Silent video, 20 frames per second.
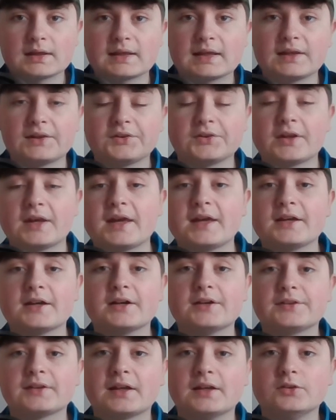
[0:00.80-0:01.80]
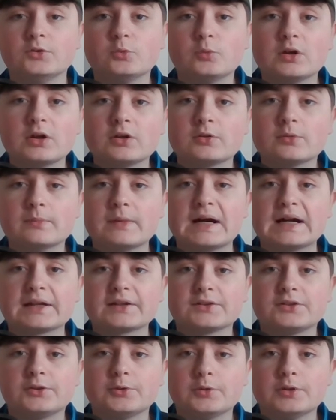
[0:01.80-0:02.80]
Okay, so hey guys and welcome
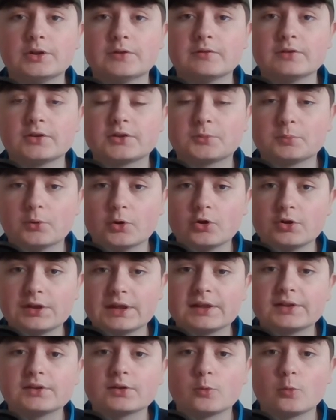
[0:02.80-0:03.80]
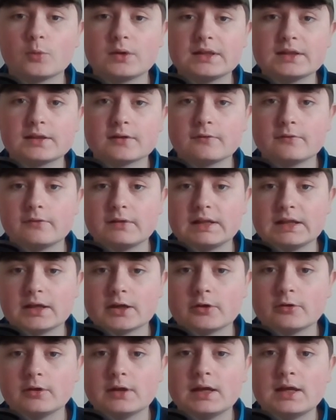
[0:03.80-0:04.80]
back to another Sport This Week
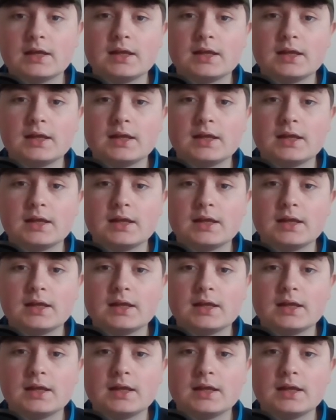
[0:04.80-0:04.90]
video.